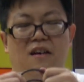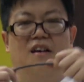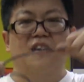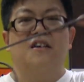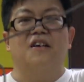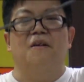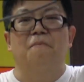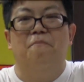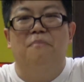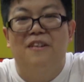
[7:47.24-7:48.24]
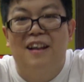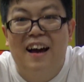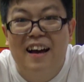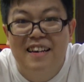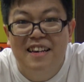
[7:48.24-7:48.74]
a
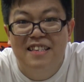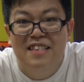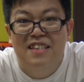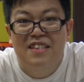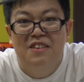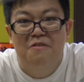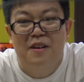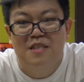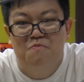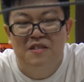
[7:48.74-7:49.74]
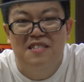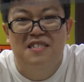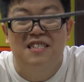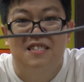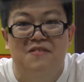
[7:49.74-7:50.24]
compliant
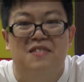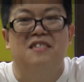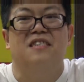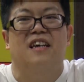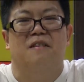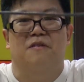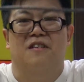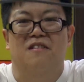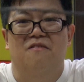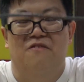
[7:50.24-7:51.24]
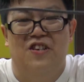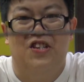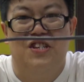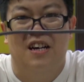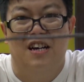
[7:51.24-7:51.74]
USB-C to C cable,
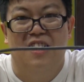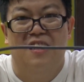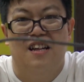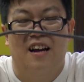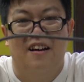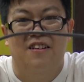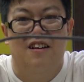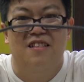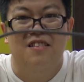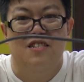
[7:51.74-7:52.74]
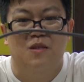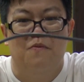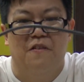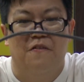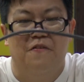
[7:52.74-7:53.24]
which I got this
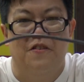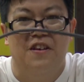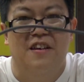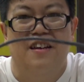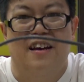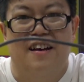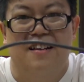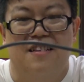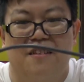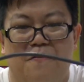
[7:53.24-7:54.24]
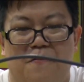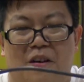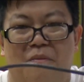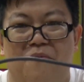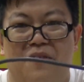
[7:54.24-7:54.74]
for free
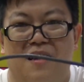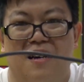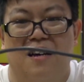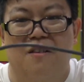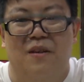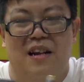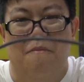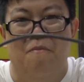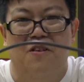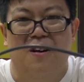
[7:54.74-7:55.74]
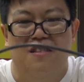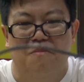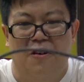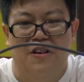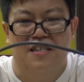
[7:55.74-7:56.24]
when I got the
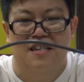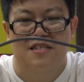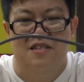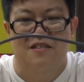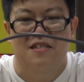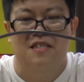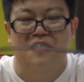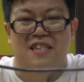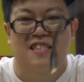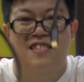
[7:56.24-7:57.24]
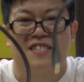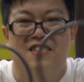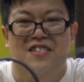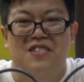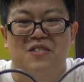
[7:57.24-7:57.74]
monitor. So this is a
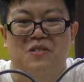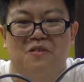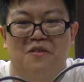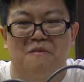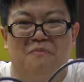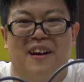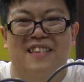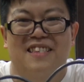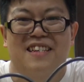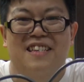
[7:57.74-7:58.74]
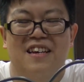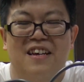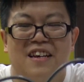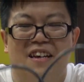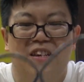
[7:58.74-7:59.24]
G Story branded
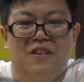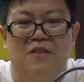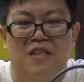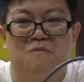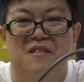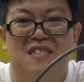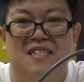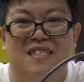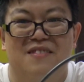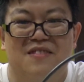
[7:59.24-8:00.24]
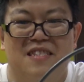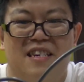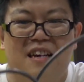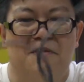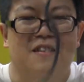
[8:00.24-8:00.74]
USB-C to C
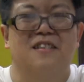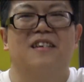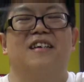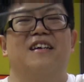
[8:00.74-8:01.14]
cable.